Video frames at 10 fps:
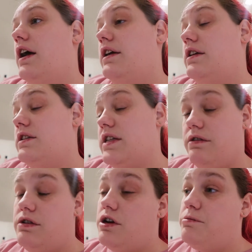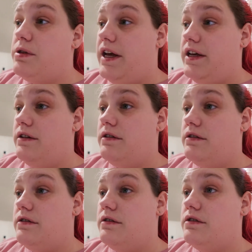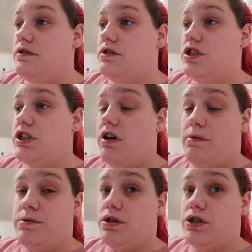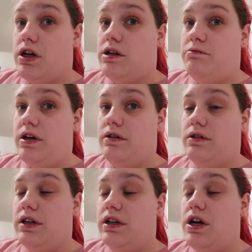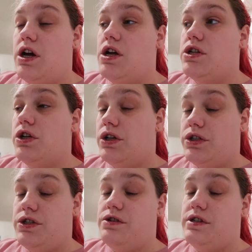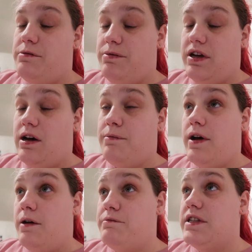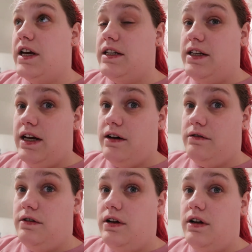I tell her to go play. She grabs her chocolate milk, turns her sippy cup upside down,